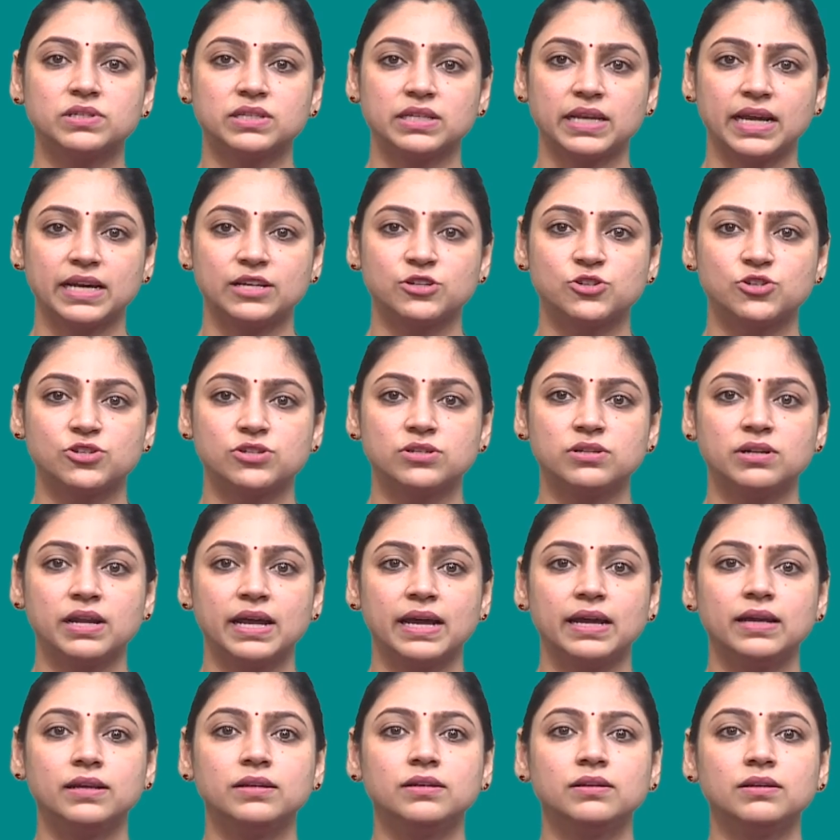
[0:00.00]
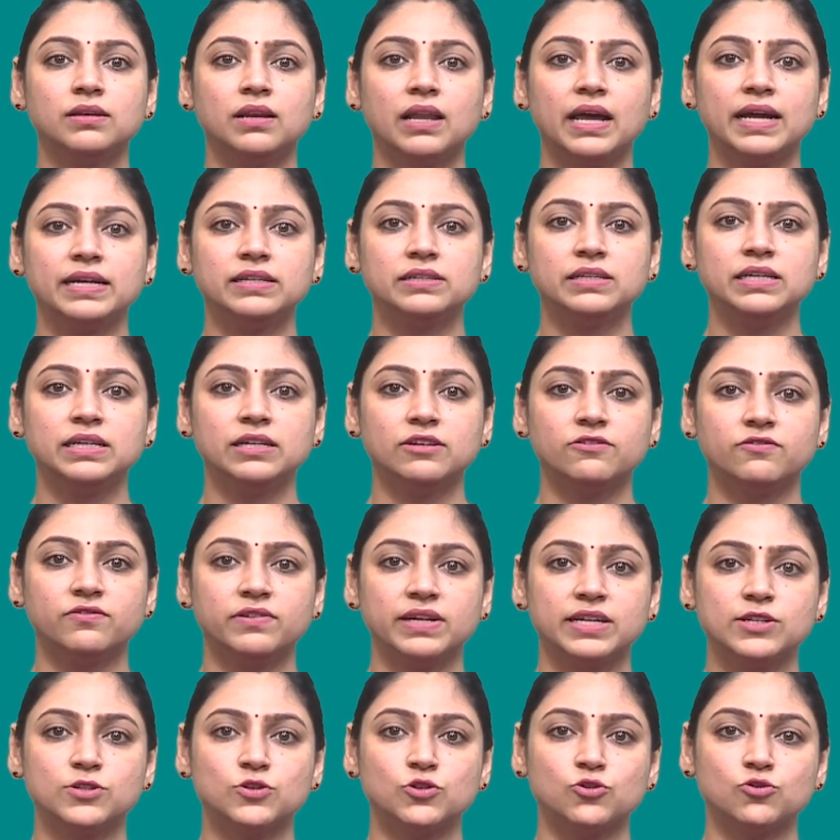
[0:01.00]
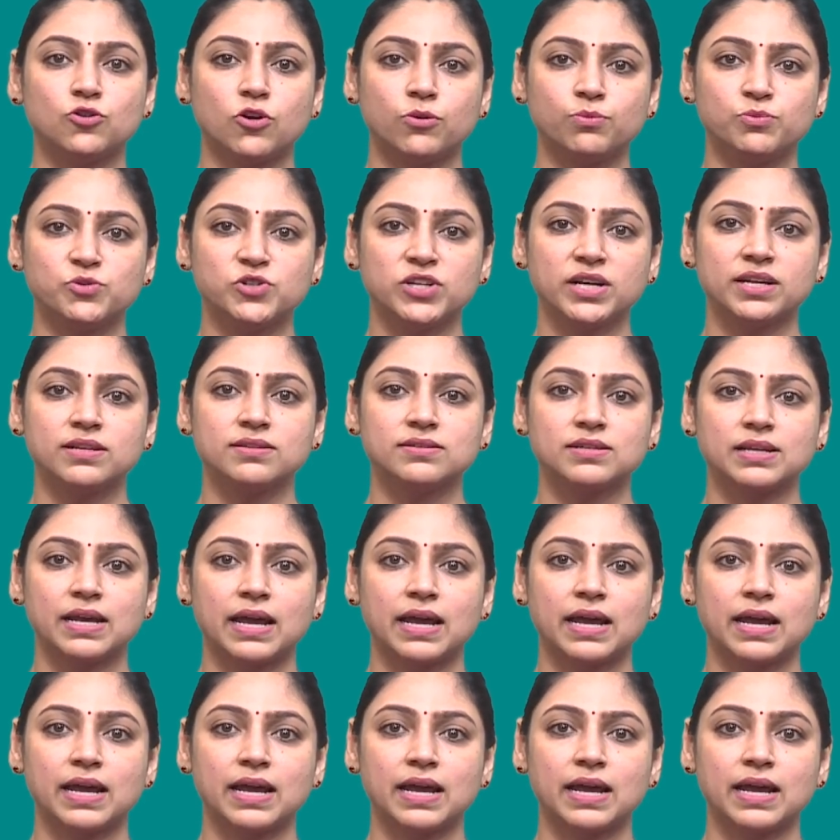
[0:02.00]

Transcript: texture, and lighting effect to objects